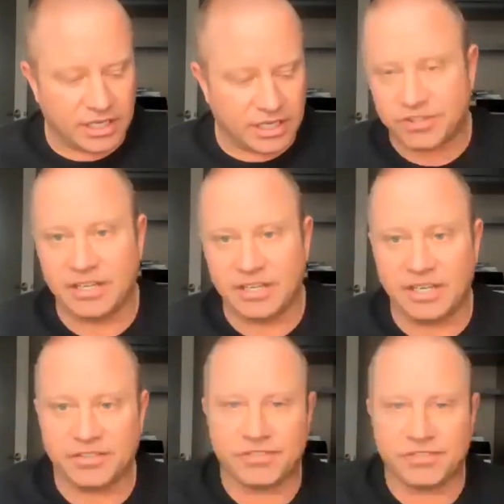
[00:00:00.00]
this:
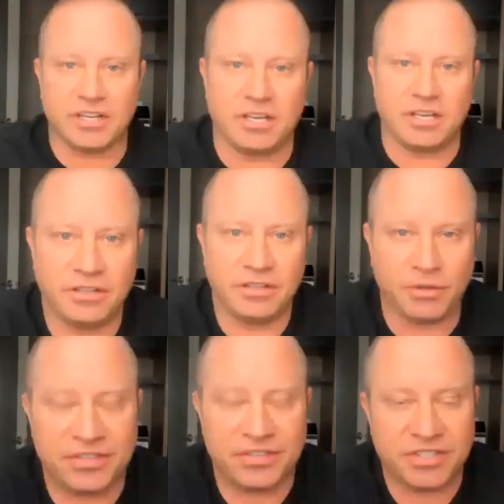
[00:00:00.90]
like the
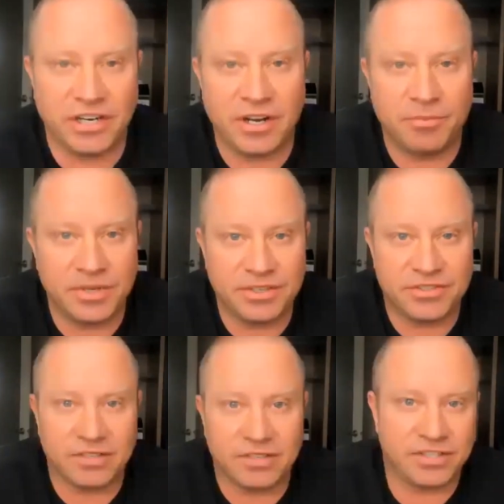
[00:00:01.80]
best CRM is a
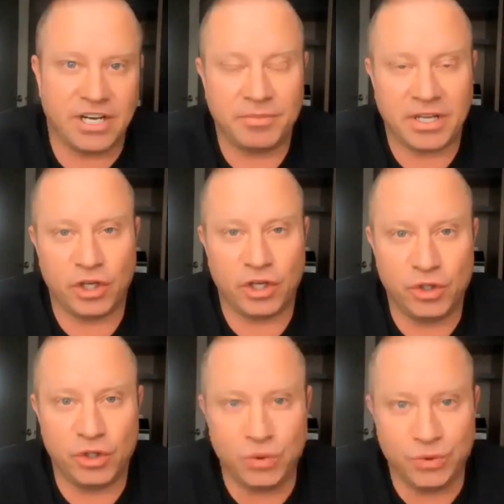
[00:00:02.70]
CRM that you
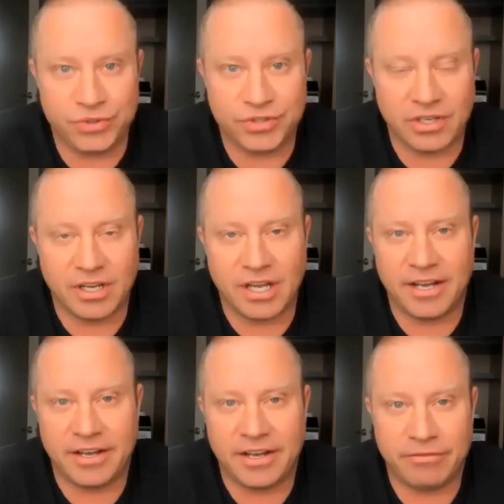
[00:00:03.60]
use
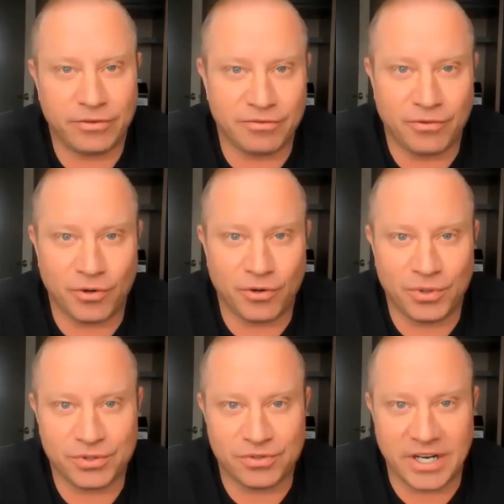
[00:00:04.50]
uh, first and
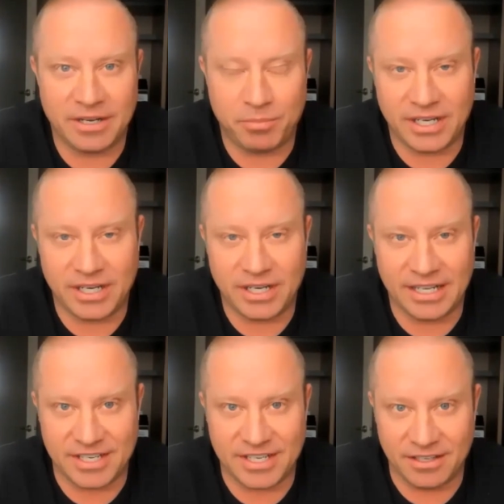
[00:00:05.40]
foremost, right? But at the
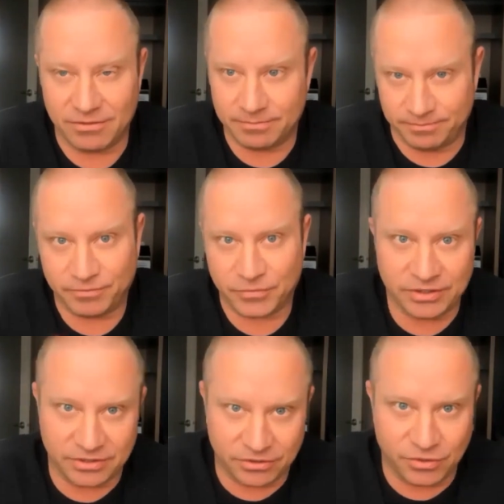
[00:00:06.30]
sec,
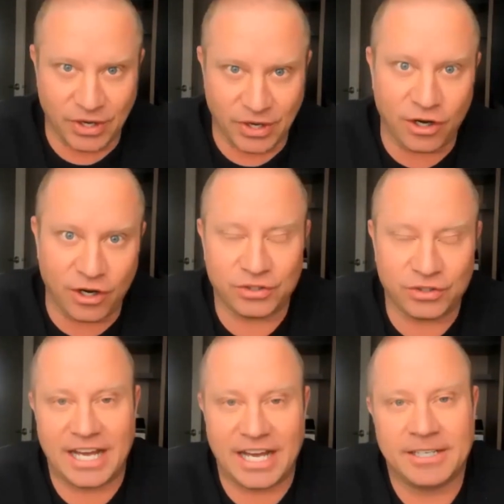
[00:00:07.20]
to add on to
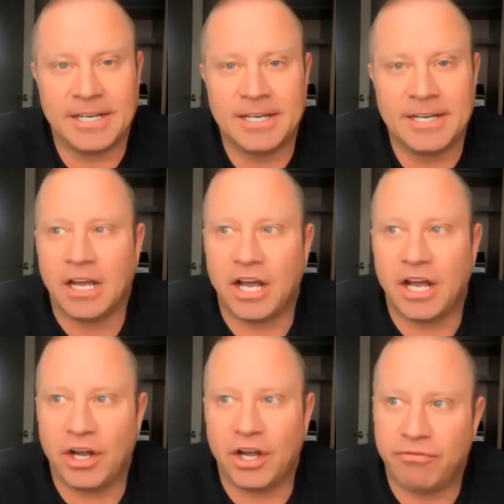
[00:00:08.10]
that,
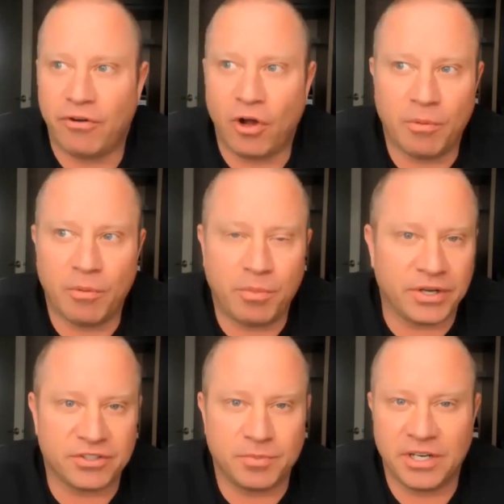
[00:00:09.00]
uh, follow up boss
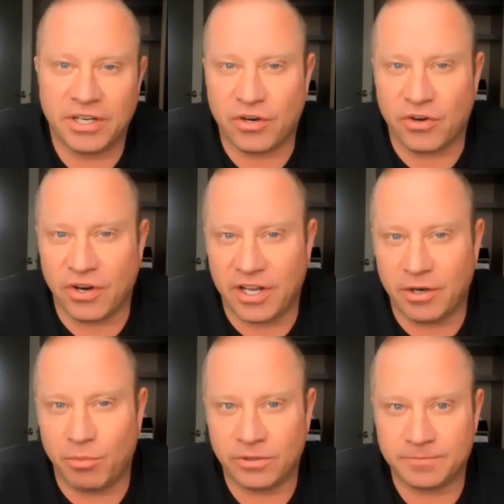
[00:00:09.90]
has been incredible